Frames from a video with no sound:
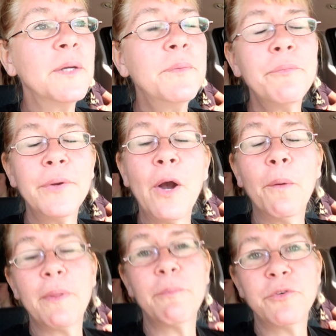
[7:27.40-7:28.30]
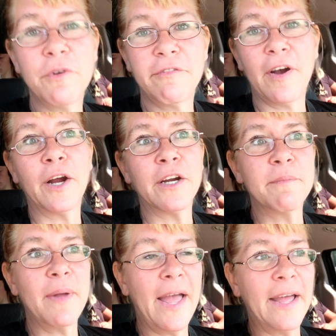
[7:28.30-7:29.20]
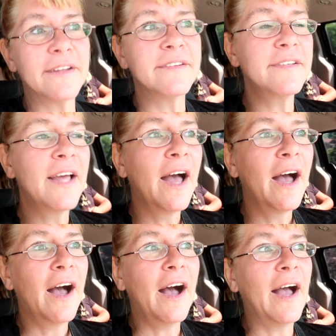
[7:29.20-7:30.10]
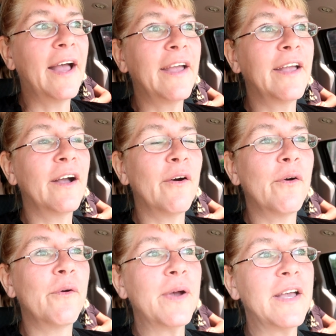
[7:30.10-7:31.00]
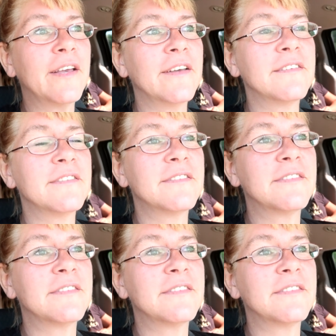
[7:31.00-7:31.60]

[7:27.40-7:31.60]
we rehomed them to a farm and I always